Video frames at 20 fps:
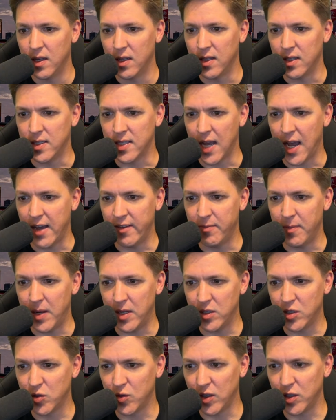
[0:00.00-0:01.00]
This
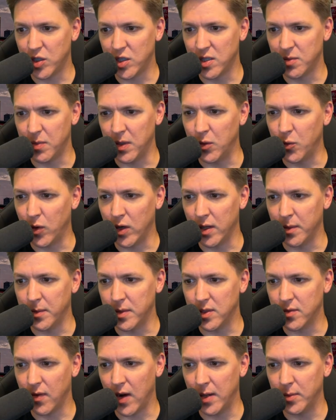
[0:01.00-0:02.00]
half-mile stretch has been one of the
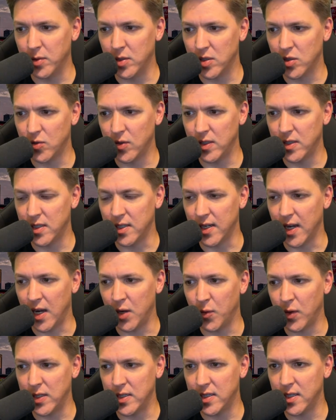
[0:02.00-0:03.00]
most vibrant streets in
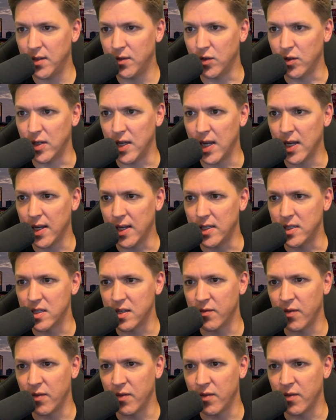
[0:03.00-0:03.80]
NYC for decades.